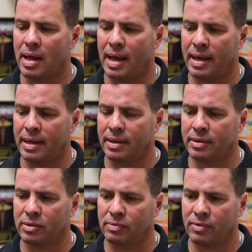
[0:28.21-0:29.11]
and
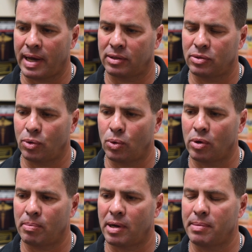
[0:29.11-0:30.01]
in fact
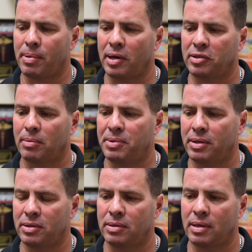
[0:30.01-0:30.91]
tore my bicep
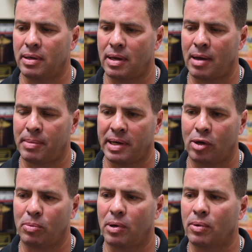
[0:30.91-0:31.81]
tendon at my
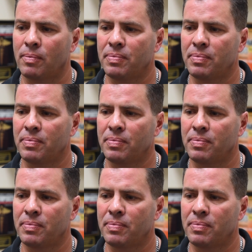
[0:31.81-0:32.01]
elbow.